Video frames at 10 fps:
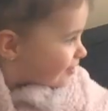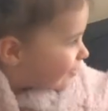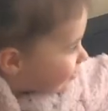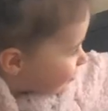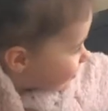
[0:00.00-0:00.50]

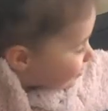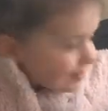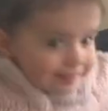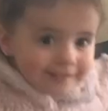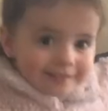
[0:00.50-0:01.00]
You want to shut
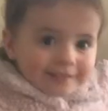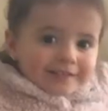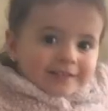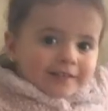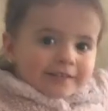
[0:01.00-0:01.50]
off your
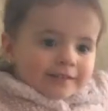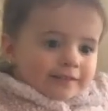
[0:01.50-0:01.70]
light?